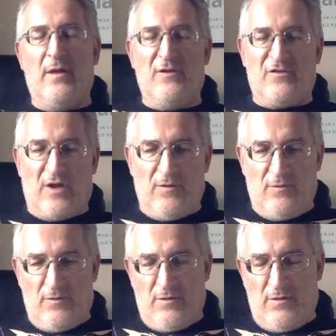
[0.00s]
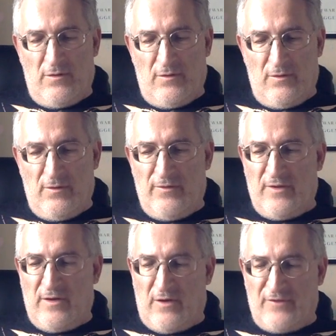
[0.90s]
So
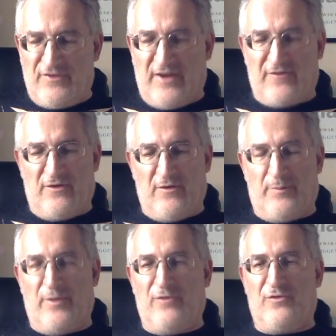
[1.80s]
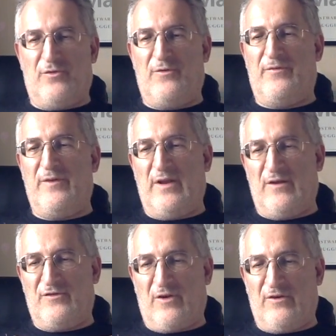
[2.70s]
the last section of the book sort of, you
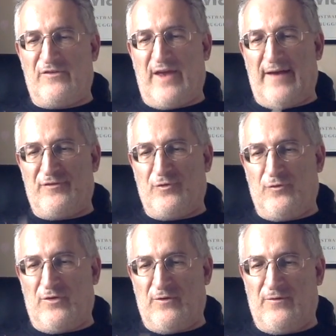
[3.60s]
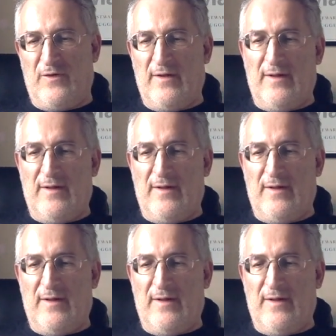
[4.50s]
know, starts to have sort of